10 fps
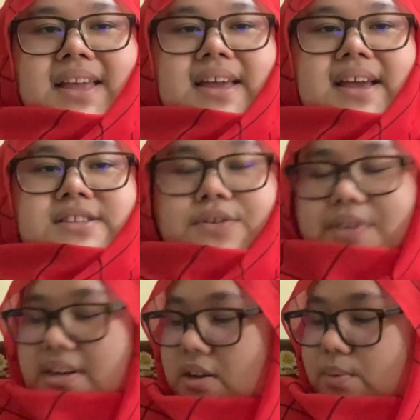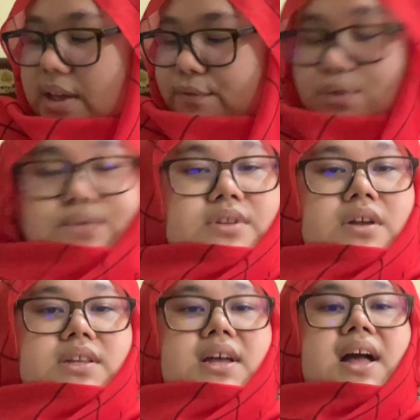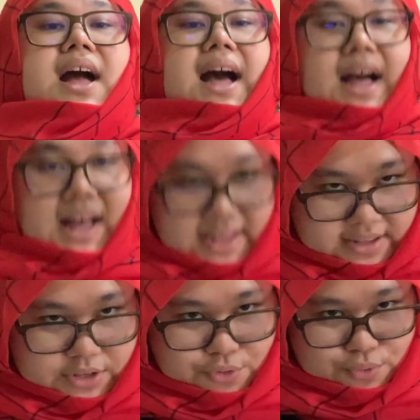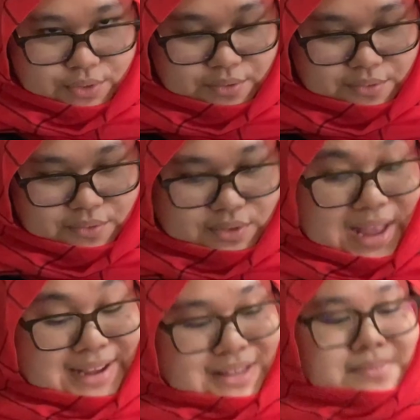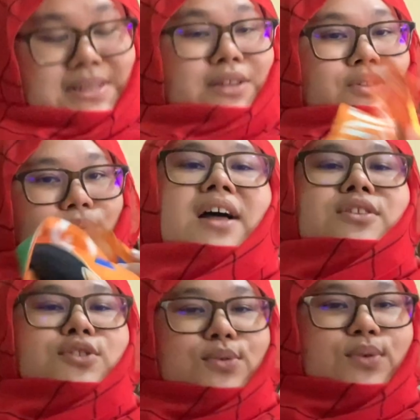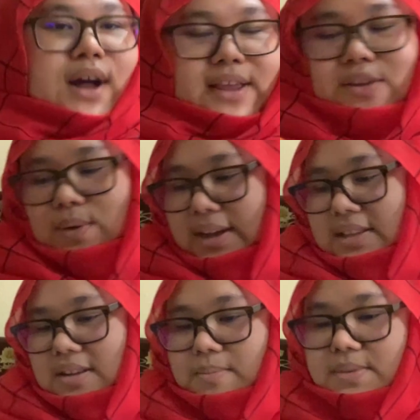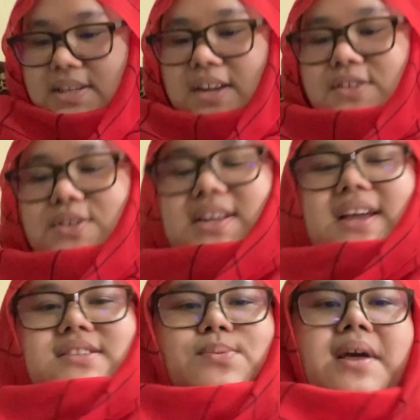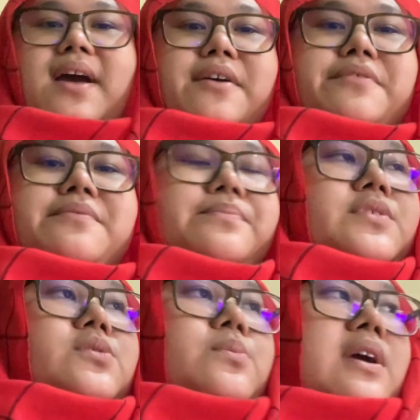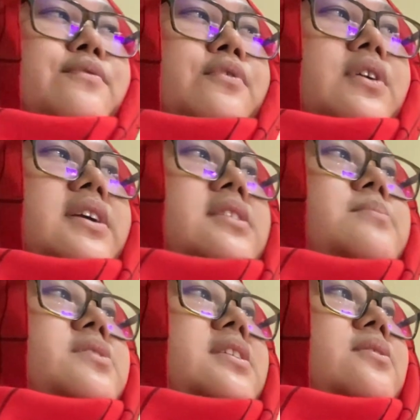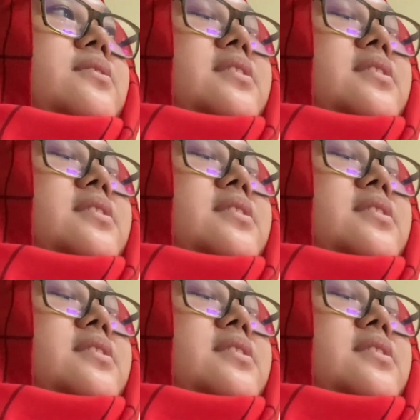As of right now, we have 2 non-Haikyuu items and two Haikyuu items. So next we have 4 items right now.